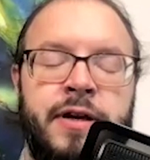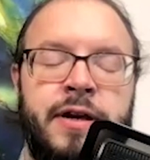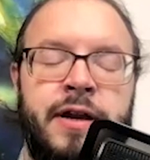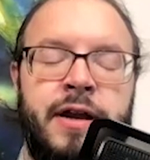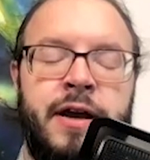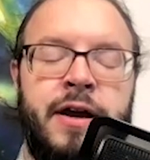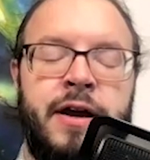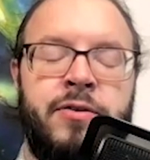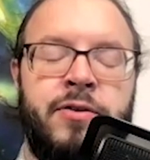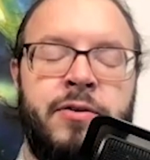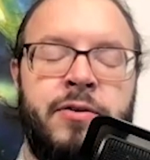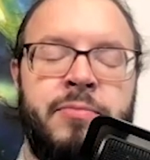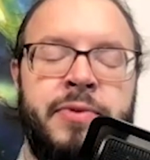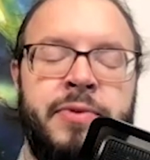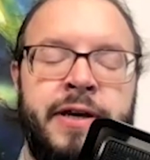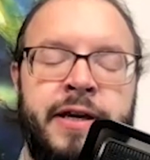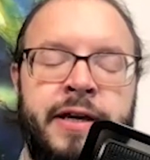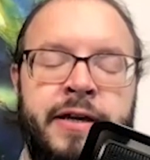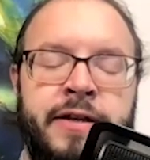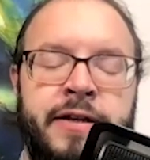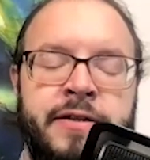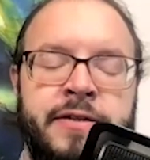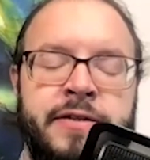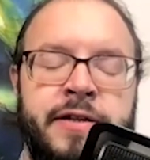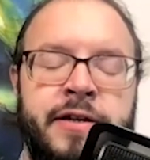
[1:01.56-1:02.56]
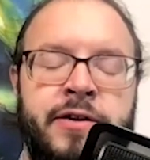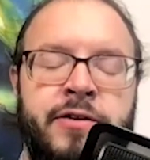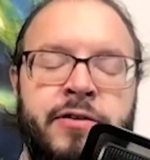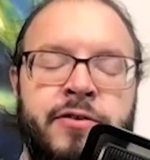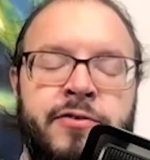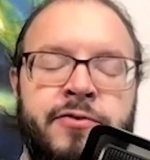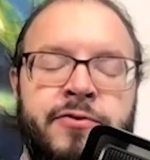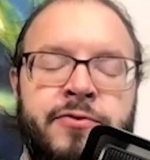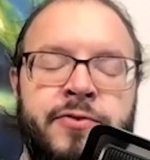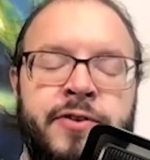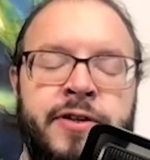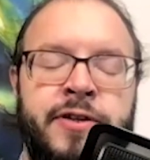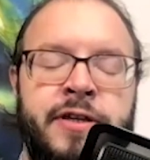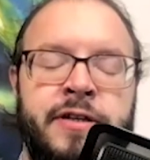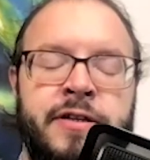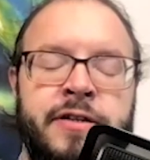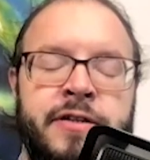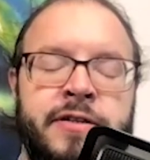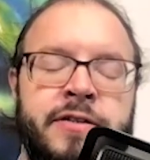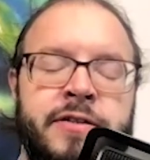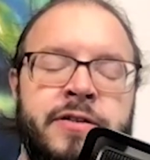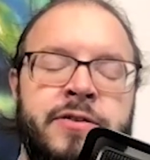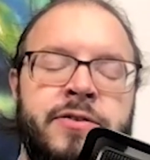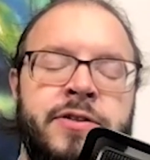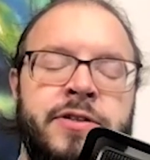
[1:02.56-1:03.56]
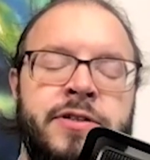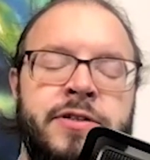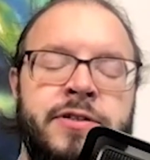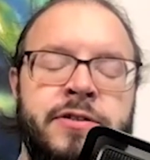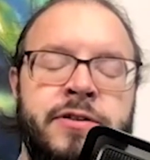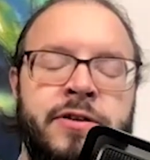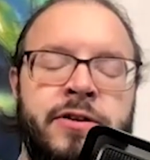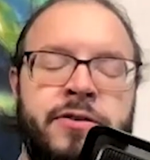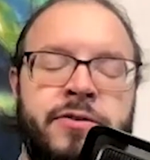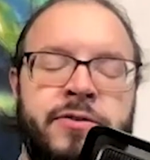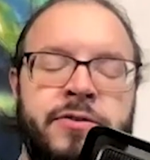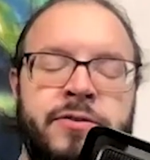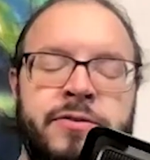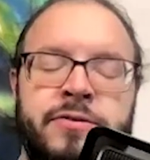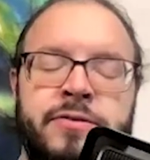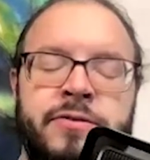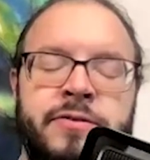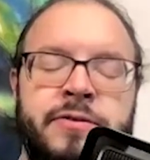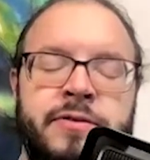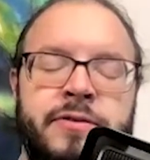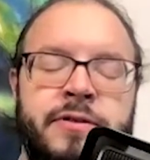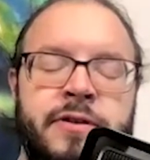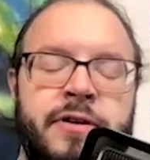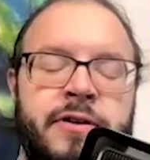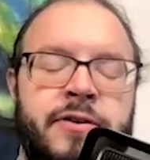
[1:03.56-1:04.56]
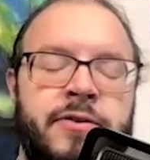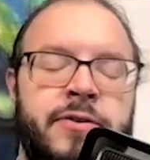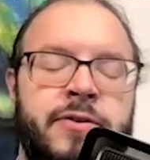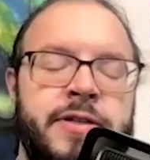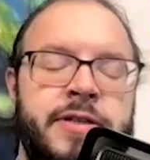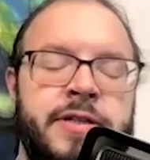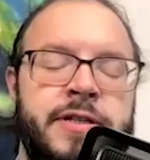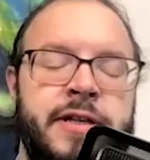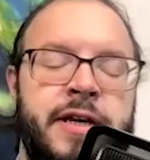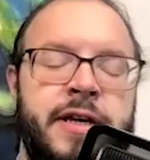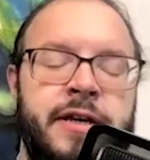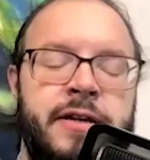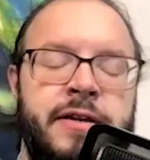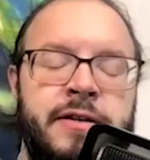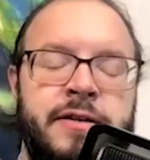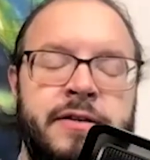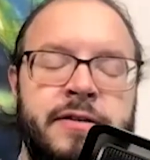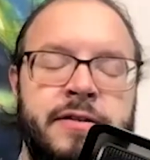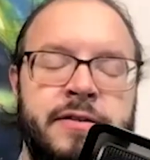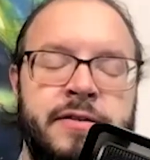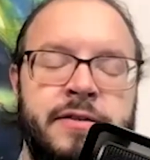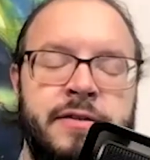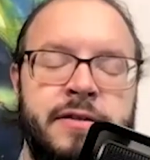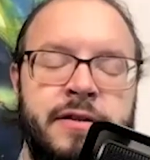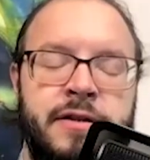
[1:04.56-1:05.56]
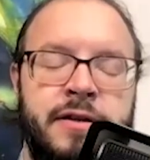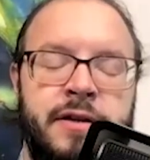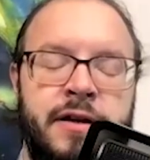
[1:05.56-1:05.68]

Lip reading: at our pains, our fears, our sorrows, our sadness,